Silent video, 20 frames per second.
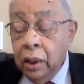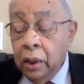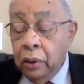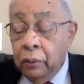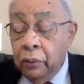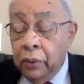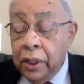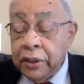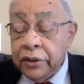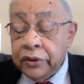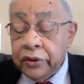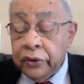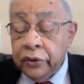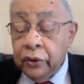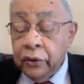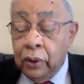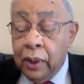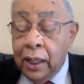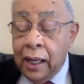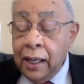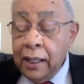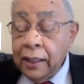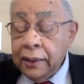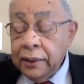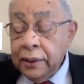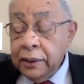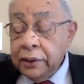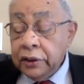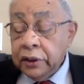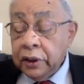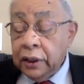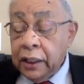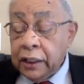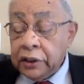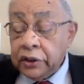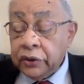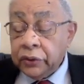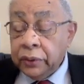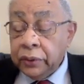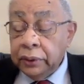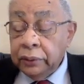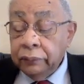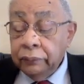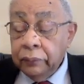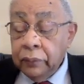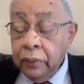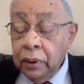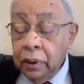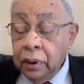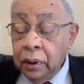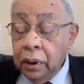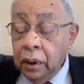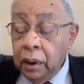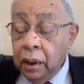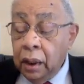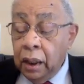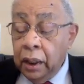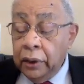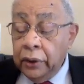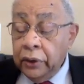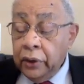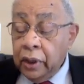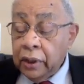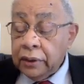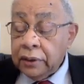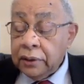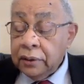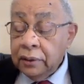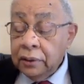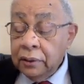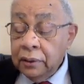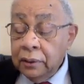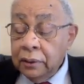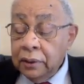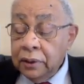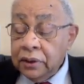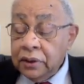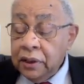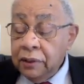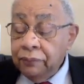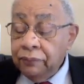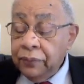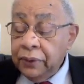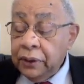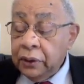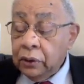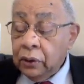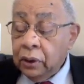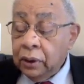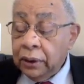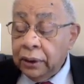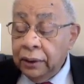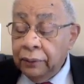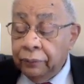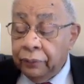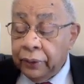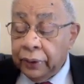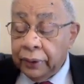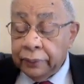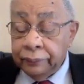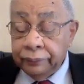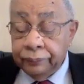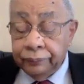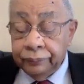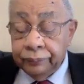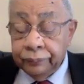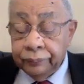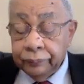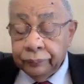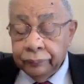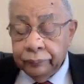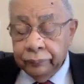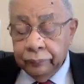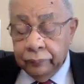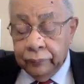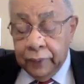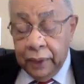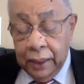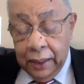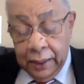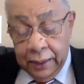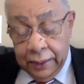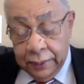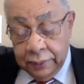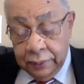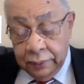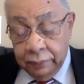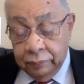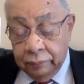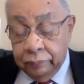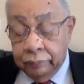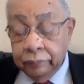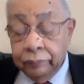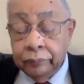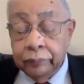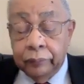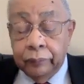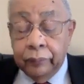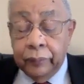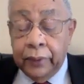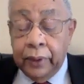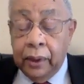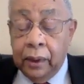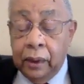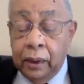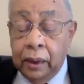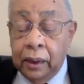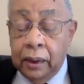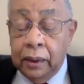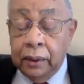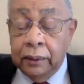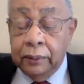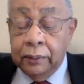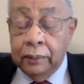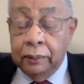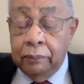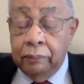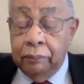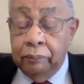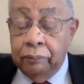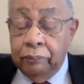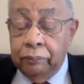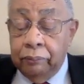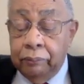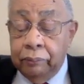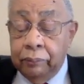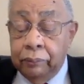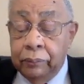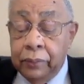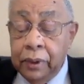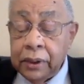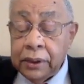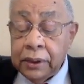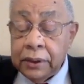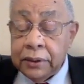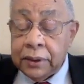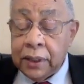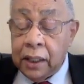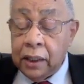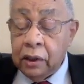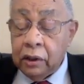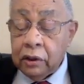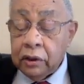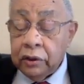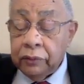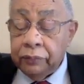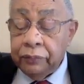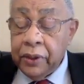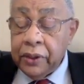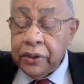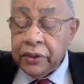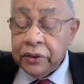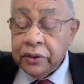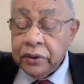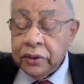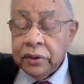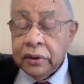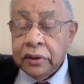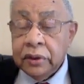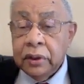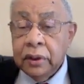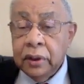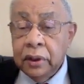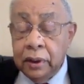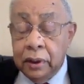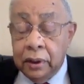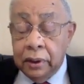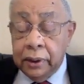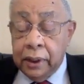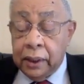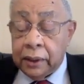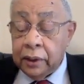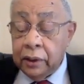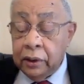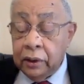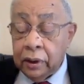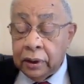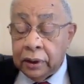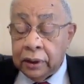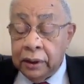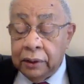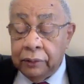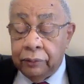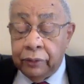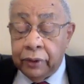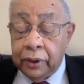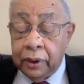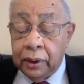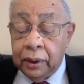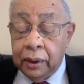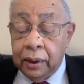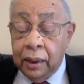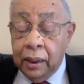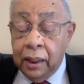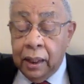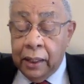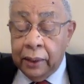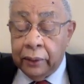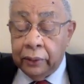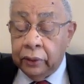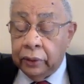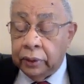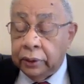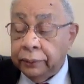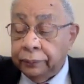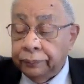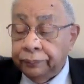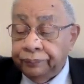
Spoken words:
which, though highly intellectual, are not simply called liberal. And there are mercantile occupations that are not liberal at all.